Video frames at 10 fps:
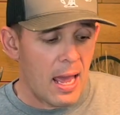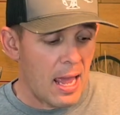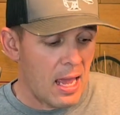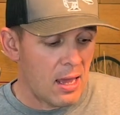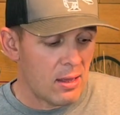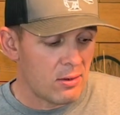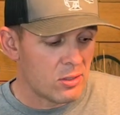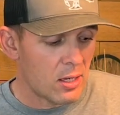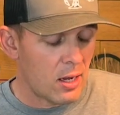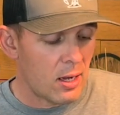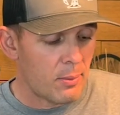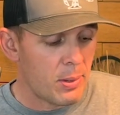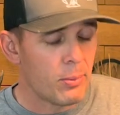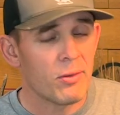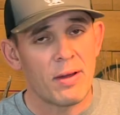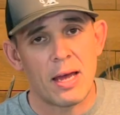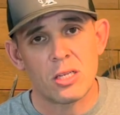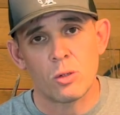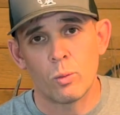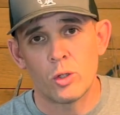And people have
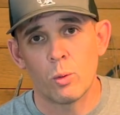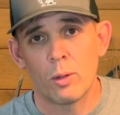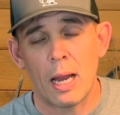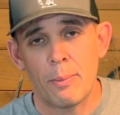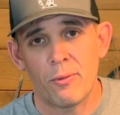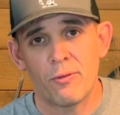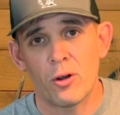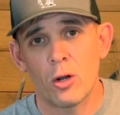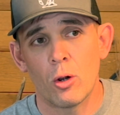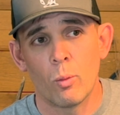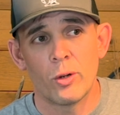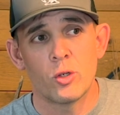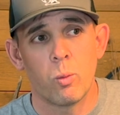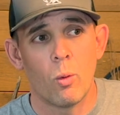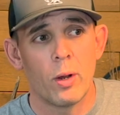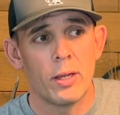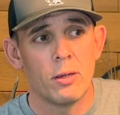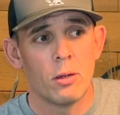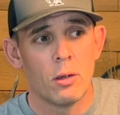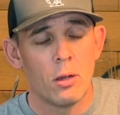asked which one I prefer, which one